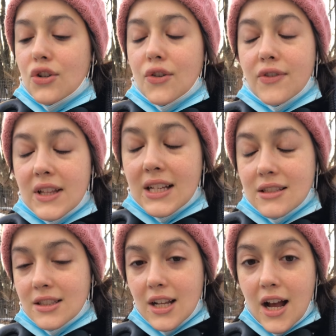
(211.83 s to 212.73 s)
you're
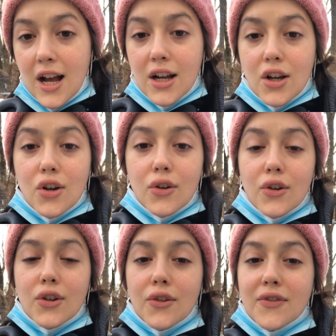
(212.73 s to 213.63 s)
feeling stuck,
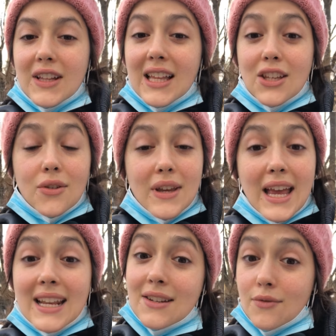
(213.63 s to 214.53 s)
or you're feeling you
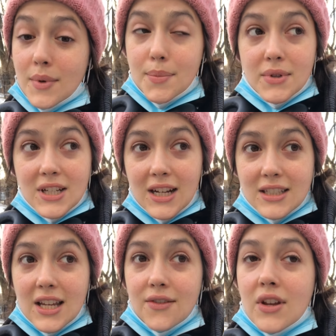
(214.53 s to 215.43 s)
can't even be
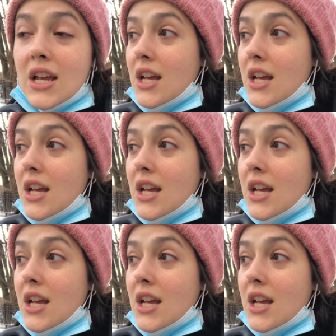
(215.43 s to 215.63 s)
productive,